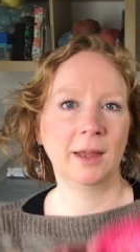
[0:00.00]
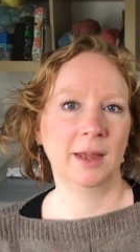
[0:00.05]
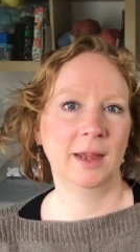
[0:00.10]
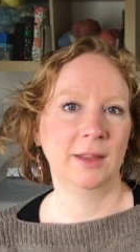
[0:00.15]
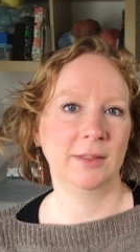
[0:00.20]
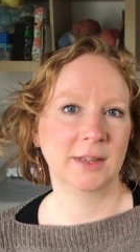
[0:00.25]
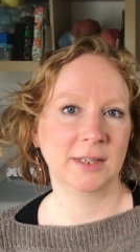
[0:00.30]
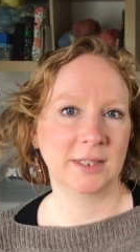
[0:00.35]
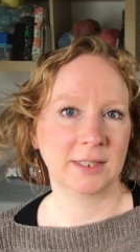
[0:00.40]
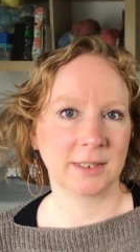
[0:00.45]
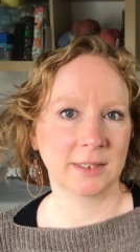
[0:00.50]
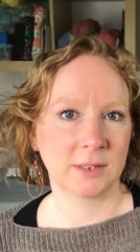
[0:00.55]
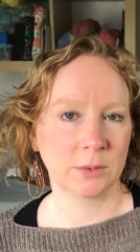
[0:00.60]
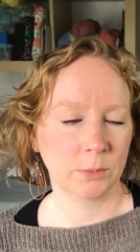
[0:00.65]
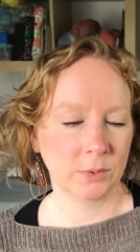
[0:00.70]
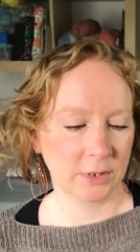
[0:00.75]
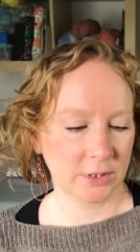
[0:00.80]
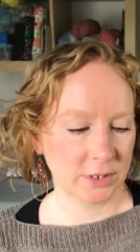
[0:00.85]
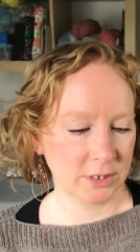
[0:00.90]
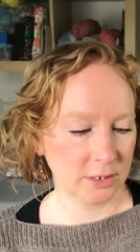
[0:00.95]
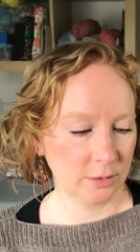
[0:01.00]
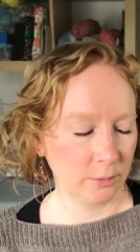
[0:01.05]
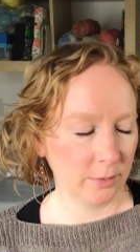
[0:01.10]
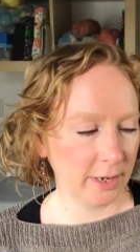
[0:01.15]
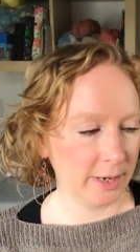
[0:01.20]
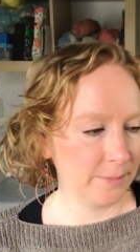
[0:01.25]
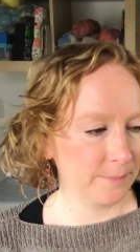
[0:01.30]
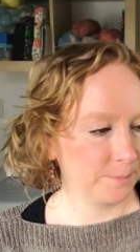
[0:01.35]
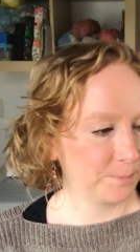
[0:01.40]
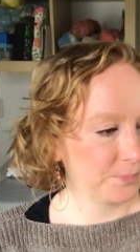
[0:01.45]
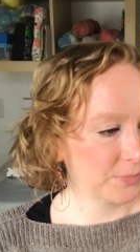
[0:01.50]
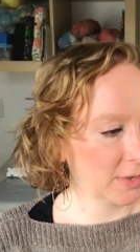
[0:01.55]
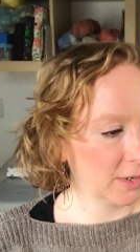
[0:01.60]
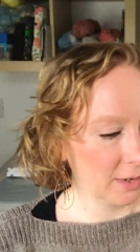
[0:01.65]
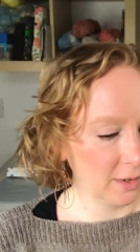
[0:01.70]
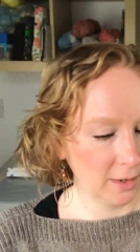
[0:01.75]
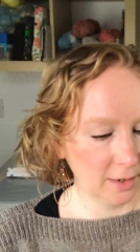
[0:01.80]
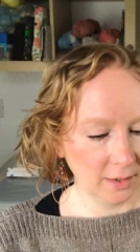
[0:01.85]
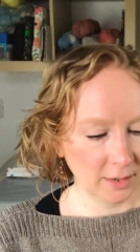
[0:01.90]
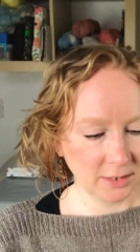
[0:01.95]
and this is the worsted weight.
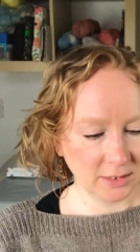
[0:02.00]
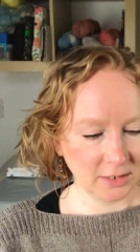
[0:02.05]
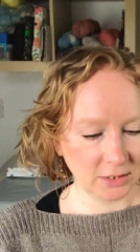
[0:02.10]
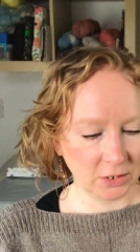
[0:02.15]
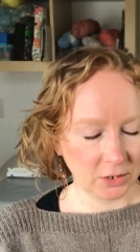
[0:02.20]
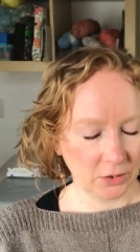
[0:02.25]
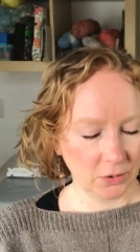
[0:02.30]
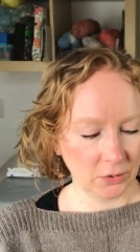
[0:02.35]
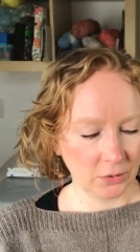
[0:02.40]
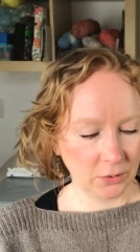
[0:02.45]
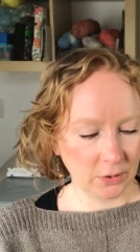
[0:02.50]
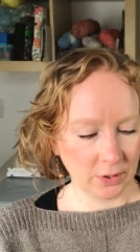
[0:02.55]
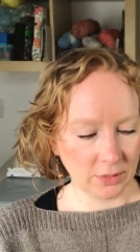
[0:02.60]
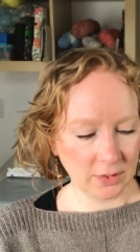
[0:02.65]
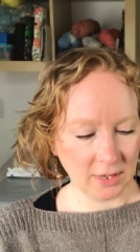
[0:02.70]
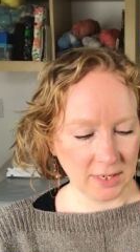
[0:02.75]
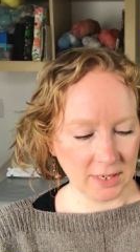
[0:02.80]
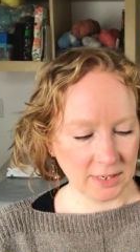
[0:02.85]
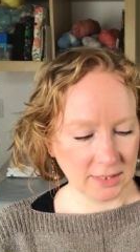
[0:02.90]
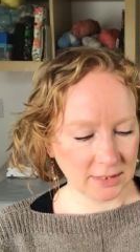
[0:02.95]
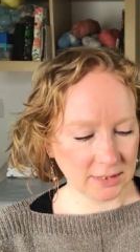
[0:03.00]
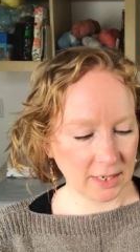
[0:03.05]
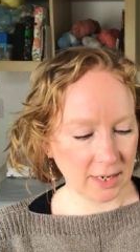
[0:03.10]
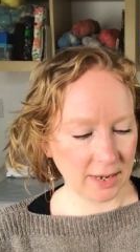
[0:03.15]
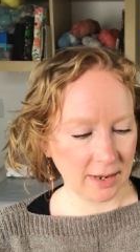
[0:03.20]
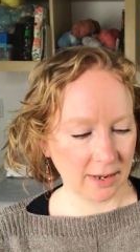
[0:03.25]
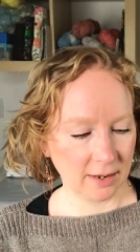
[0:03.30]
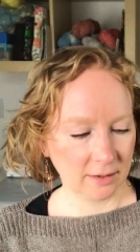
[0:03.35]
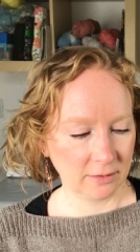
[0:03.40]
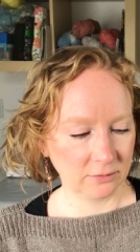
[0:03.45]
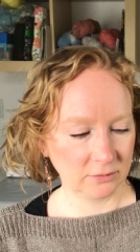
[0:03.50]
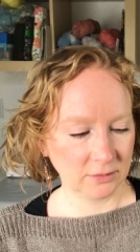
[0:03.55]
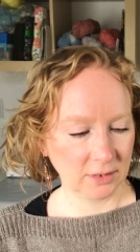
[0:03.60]
So these have